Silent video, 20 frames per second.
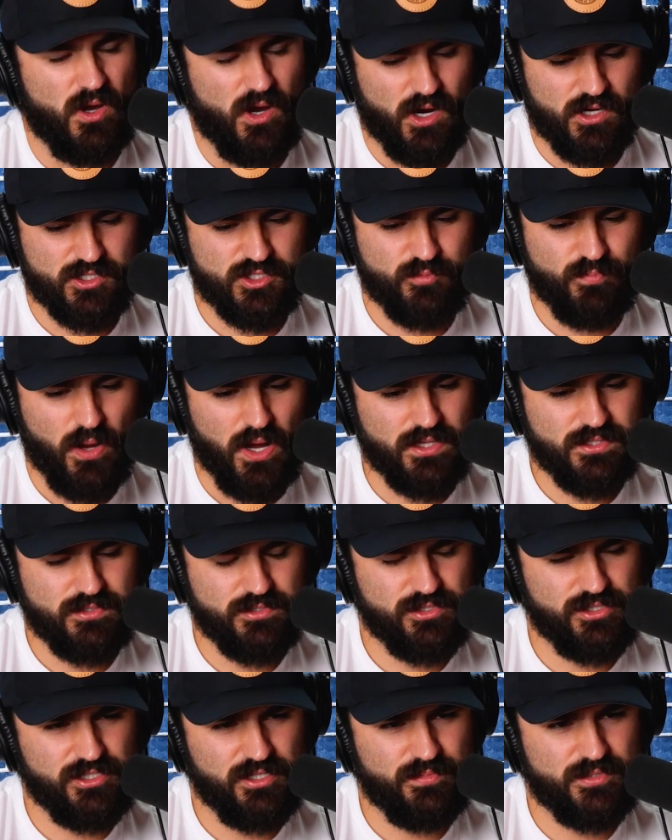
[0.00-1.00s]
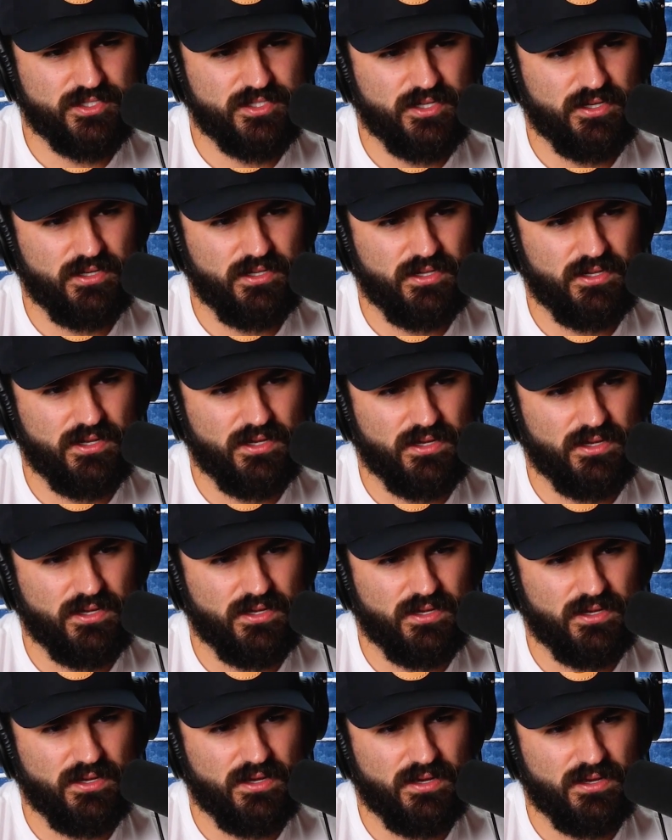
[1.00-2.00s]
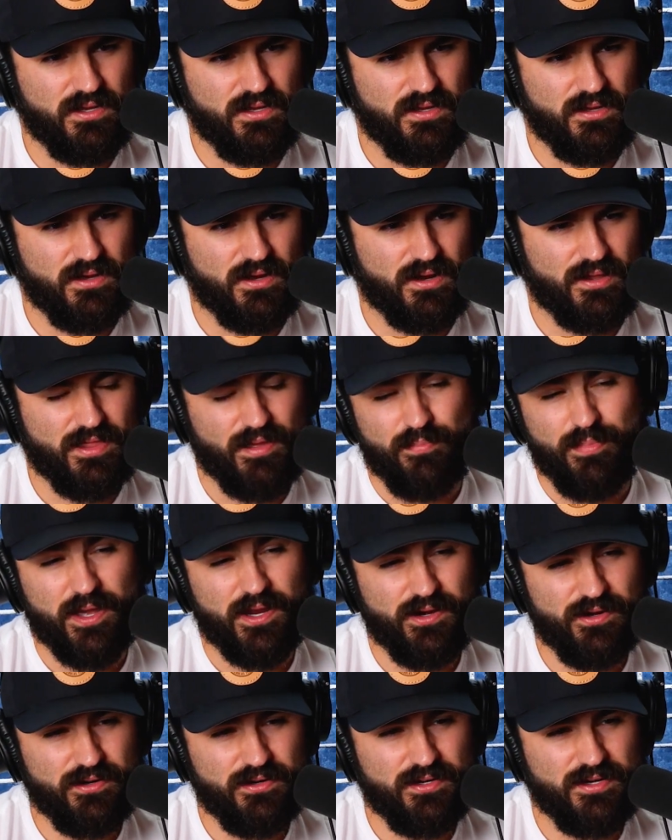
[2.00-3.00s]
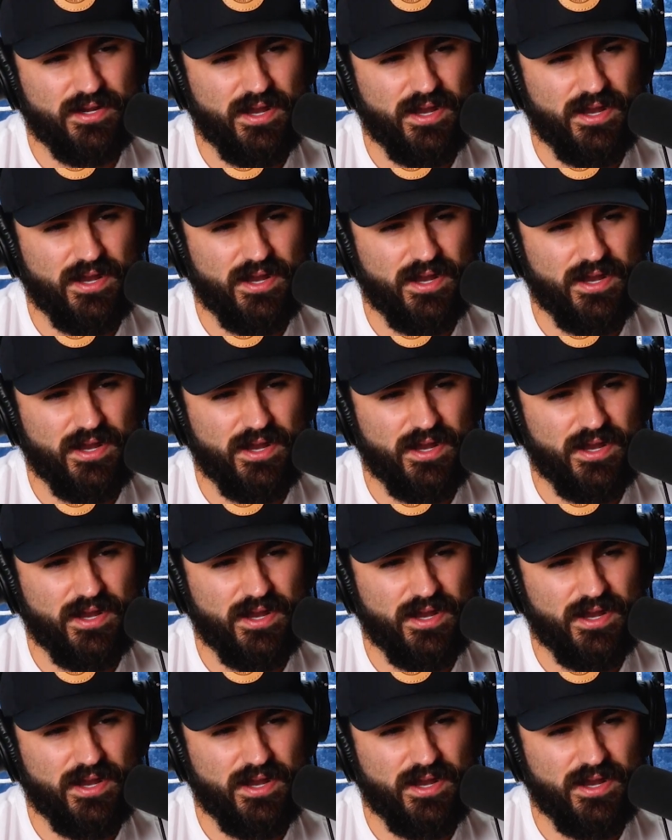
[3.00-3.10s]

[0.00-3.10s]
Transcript: Are sponsorships still, are they bigger